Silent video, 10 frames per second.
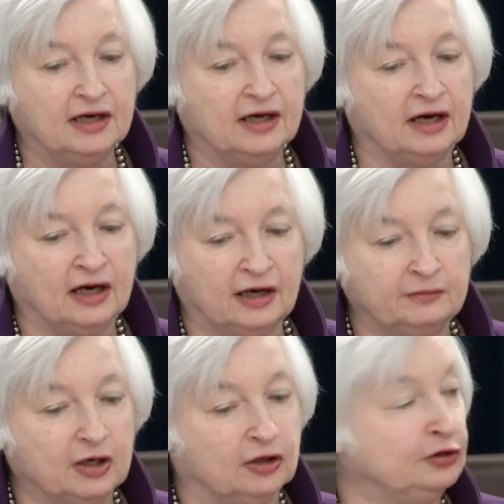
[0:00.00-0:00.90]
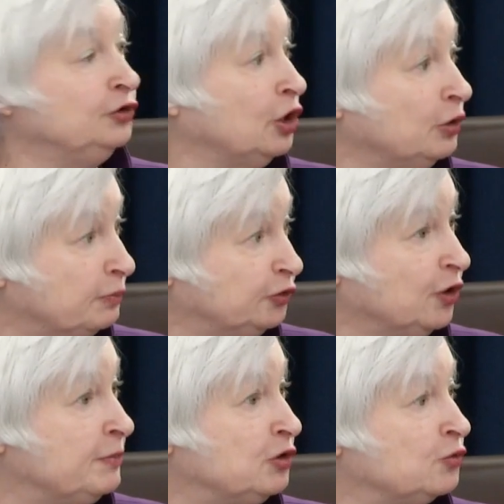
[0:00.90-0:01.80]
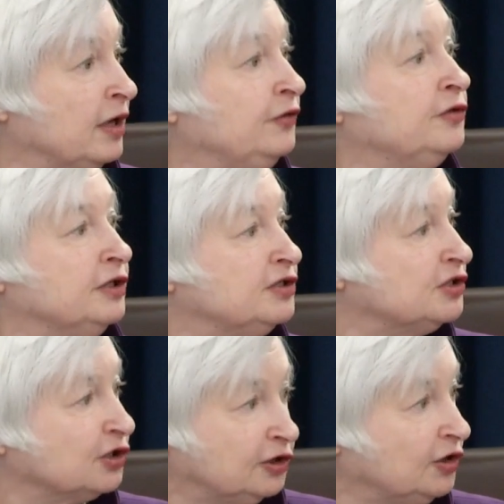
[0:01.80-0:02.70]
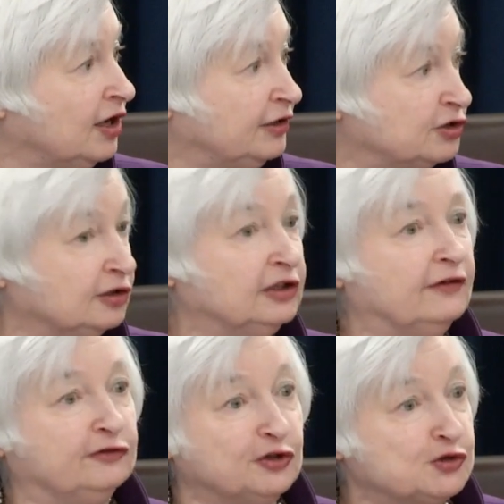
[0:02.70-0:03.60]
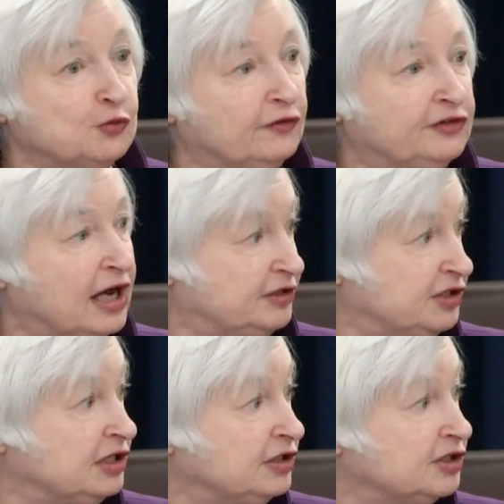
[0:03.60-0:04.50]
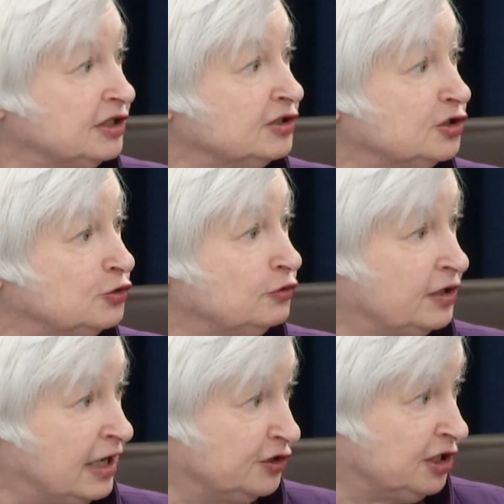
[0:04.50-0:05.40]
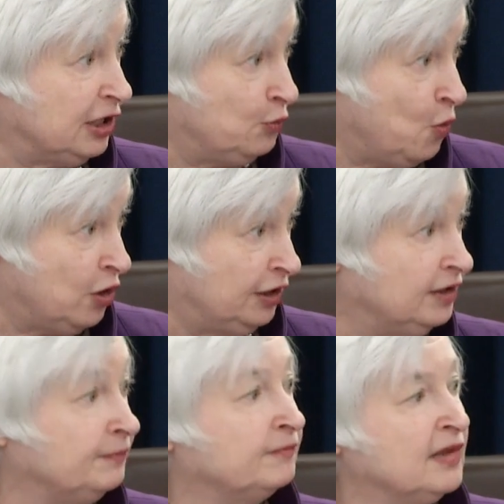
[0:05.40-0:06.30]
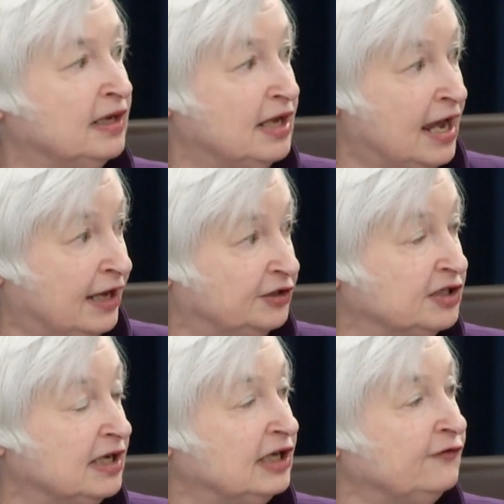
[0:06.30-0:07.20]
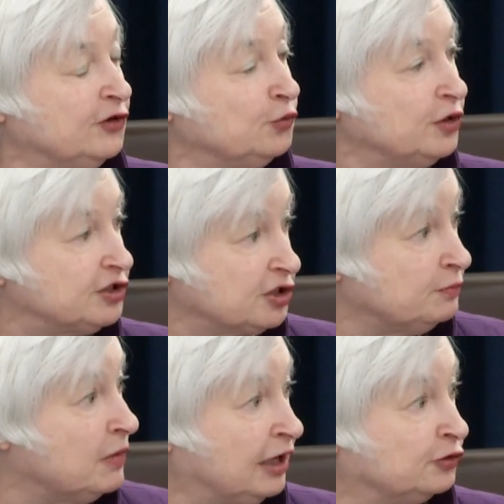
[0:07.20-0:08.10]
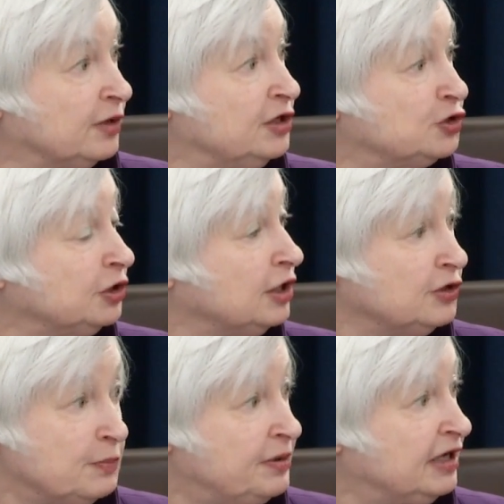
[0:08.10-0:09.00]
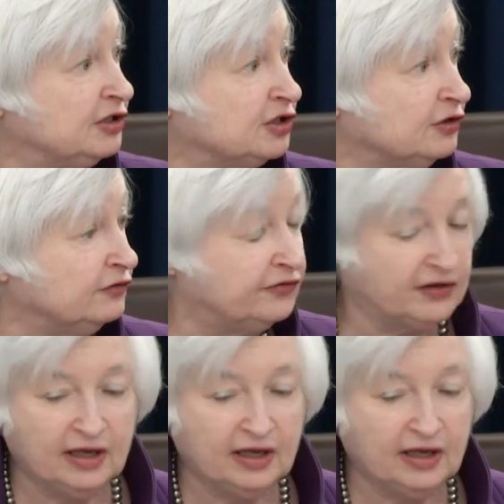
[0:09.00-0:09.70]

an unemployment rate that's declined to levels we've not seen since 2001. And even with some moderation in the pace of